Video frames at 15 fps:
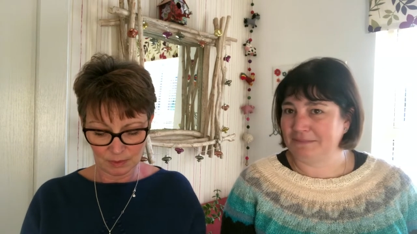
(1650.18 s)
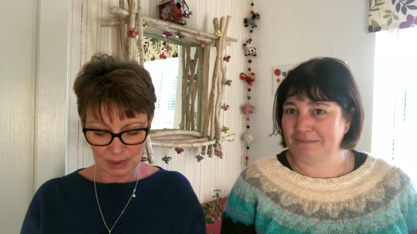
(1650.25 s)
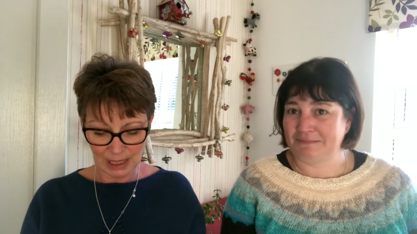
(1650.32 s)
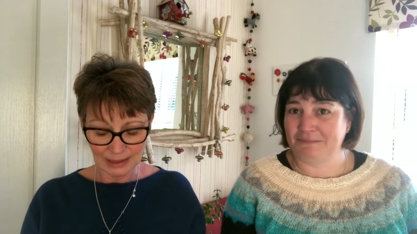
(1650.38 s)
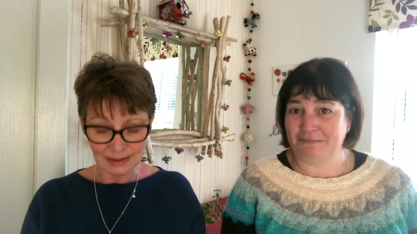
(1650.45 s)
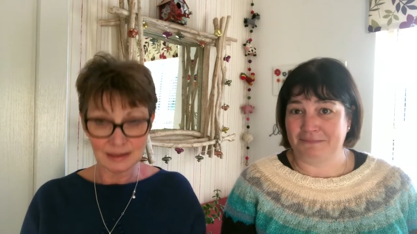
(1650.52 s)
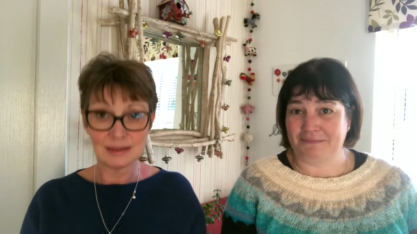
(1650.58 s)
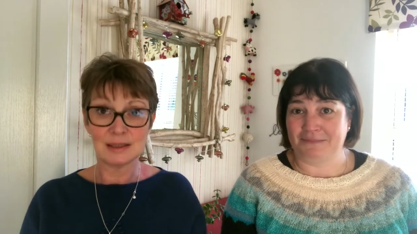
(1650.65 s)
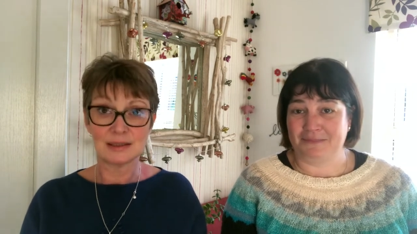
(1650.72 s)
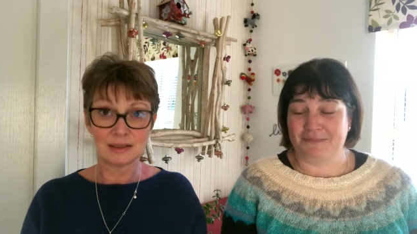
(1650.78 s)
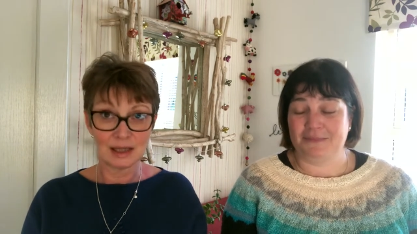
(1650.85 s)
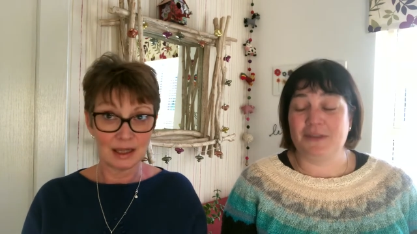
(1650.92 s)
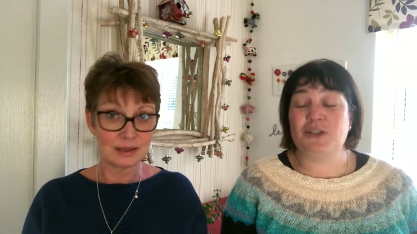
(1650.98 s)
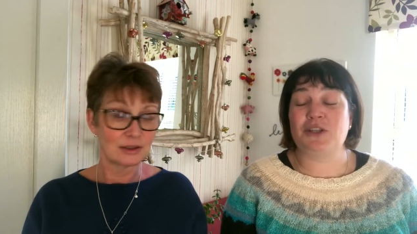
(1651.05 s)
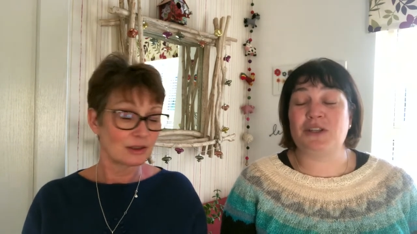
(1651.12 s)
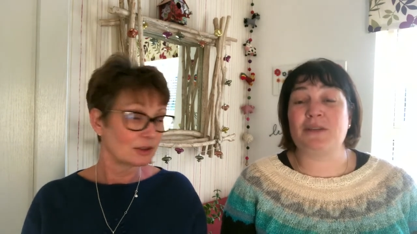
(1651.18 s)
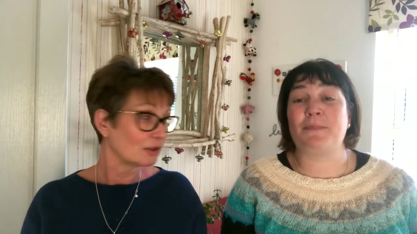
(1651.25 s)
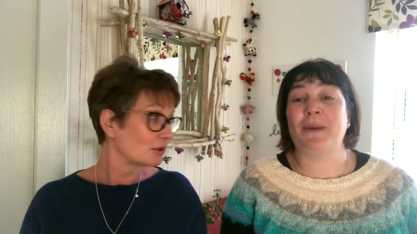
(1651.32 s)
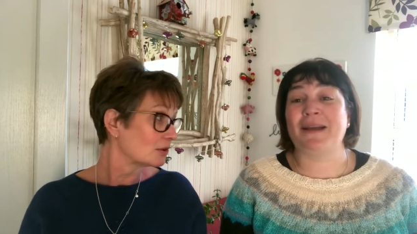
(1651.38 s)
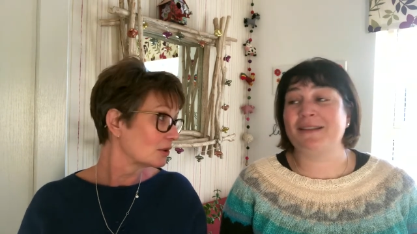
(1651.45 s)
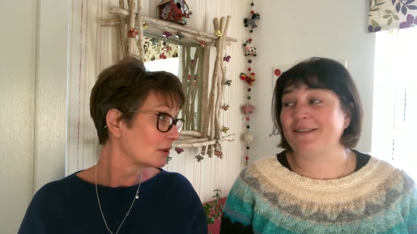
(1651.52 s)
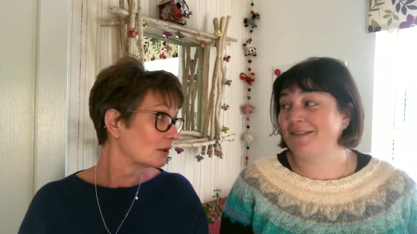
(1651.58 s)
Speaker 1: And a knitter. And She's a
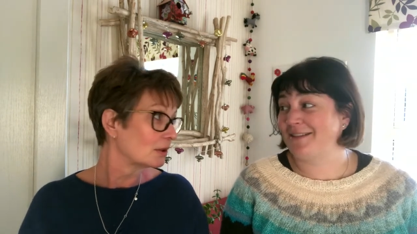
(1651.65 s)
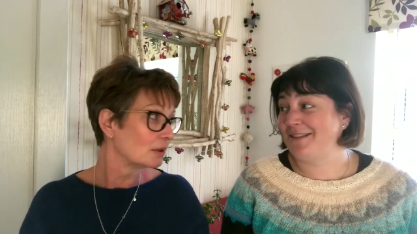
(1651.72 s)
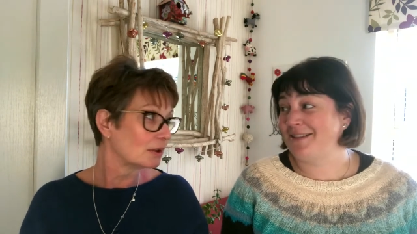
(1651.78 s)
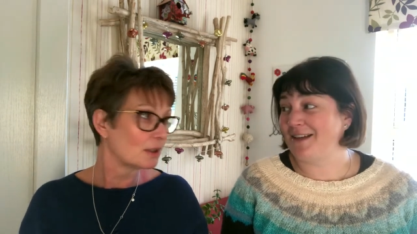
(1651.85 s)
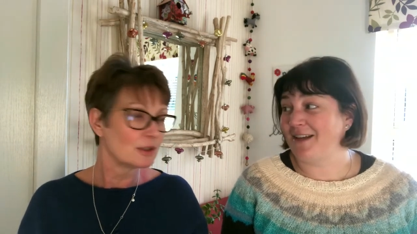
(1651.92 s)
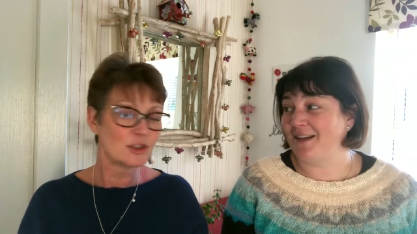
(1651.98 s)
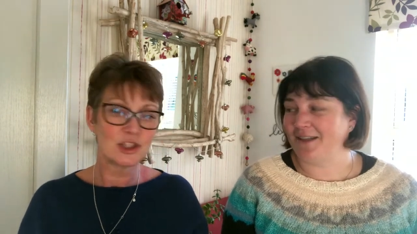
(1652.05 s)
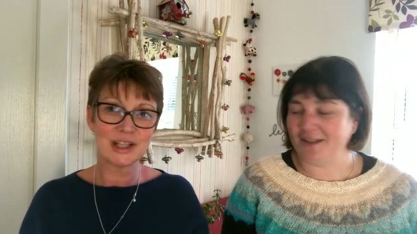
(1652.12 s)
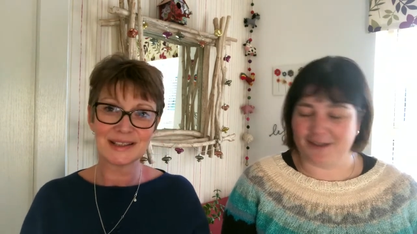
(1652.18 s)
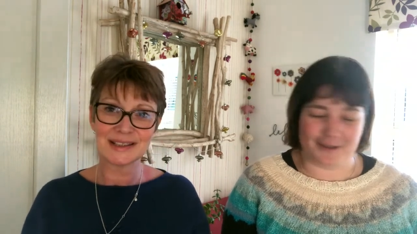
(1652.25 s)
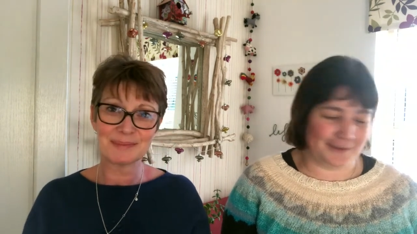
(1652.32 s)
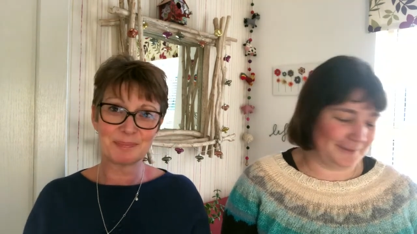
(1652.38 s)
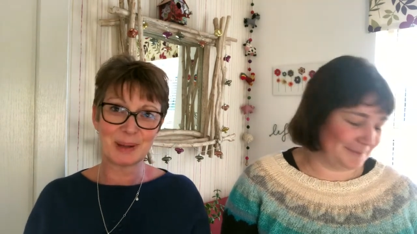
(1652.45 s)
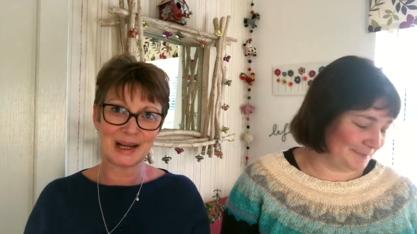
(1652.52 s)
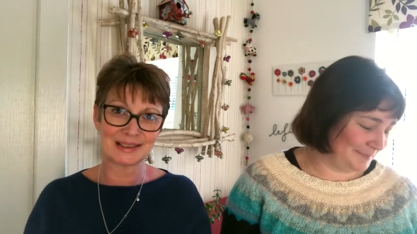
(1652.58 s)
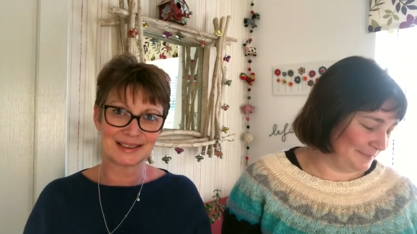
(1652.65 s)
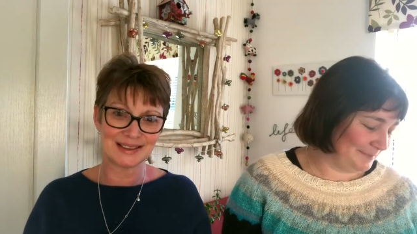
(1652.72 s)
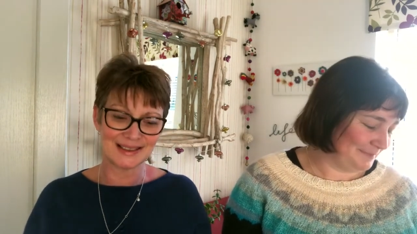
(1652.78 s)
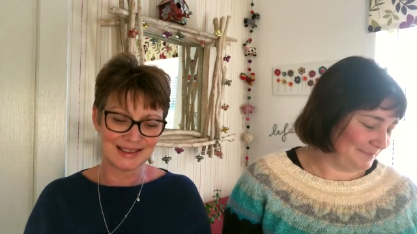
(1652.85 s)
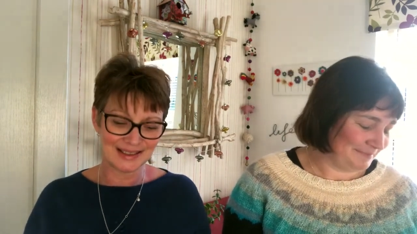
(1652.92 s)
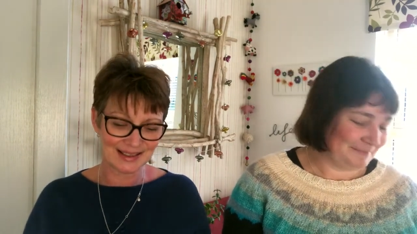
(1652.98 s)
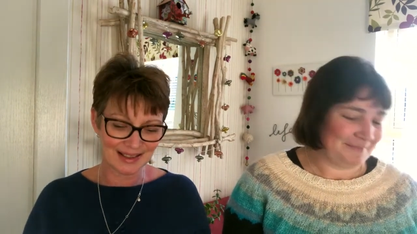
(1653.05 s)
pattern designer. She's a
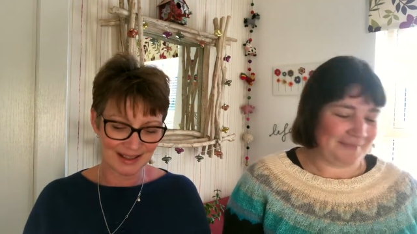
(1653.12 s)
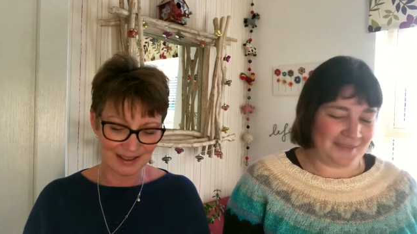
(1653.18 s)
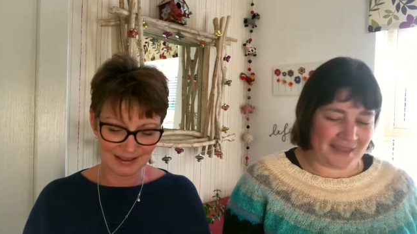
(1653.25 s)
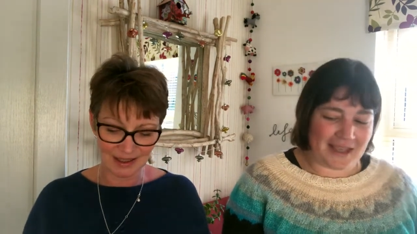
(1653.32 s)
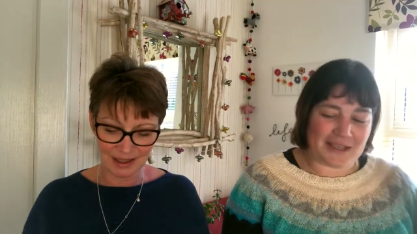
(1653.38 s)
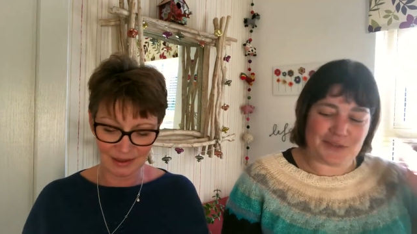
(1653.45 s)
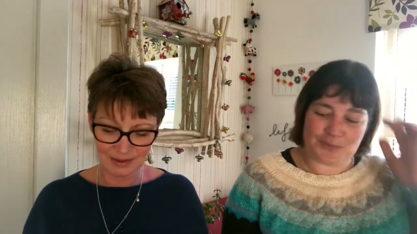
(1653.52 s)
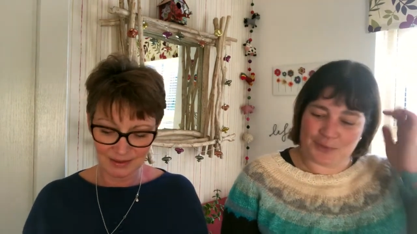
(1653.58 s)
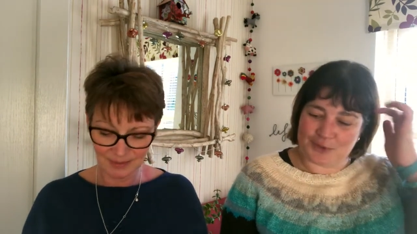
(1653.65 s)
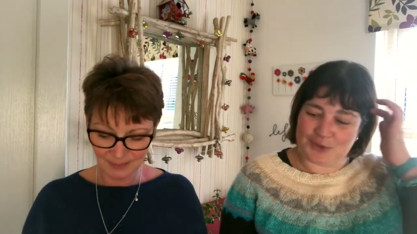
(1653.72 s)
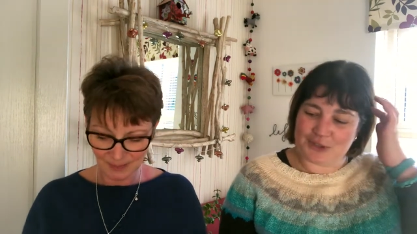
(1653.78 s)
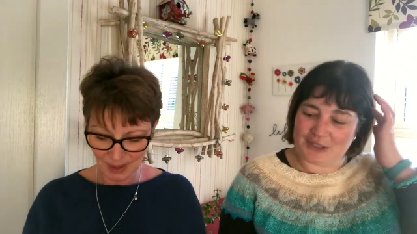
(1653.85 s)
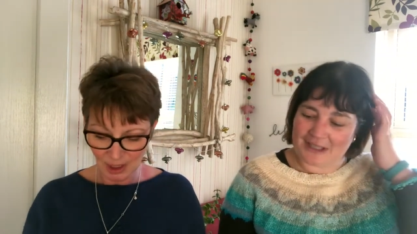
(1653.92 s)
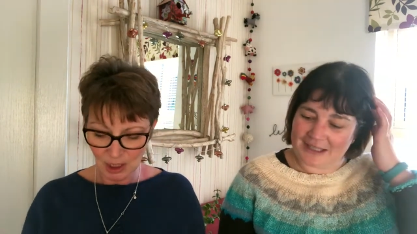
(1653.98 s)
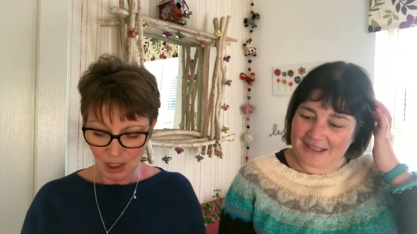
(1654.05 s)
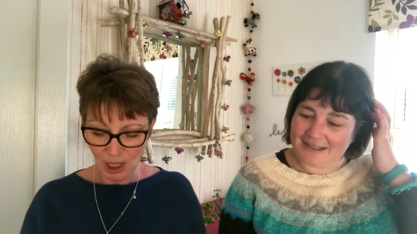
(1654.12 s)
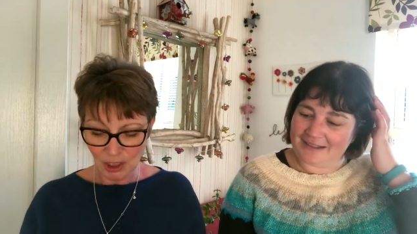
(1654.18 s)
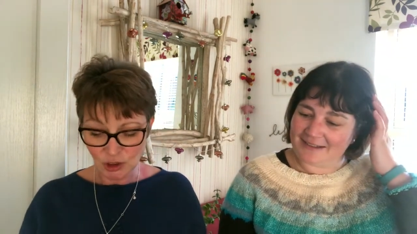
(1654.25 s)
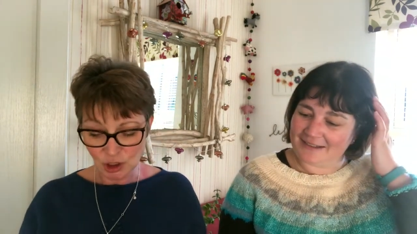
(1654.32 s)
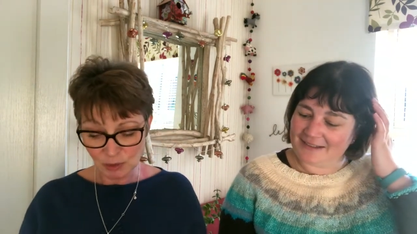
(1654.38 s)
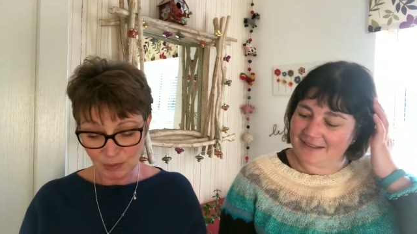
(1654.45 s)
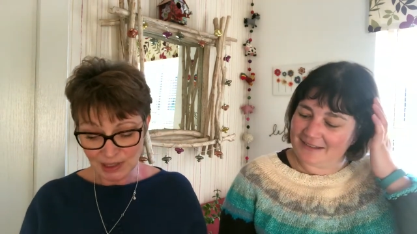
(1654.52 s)
pattern designer. That's what she is.
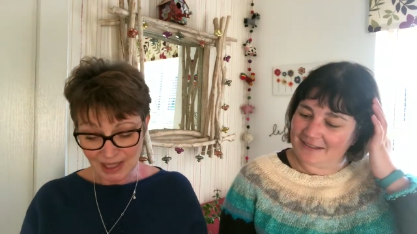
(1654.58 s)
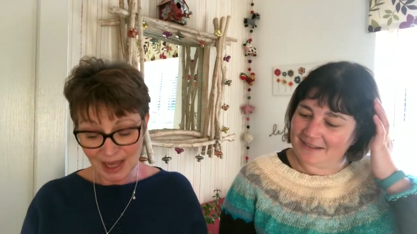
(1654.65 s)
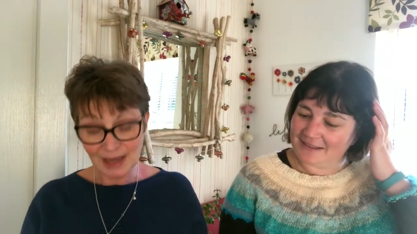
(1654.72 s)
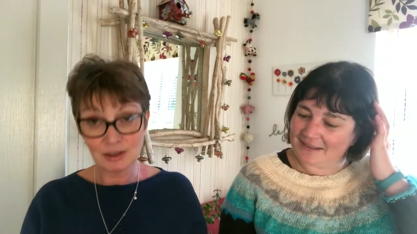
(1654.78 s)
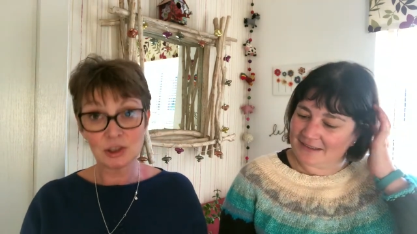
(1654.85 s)
And she was there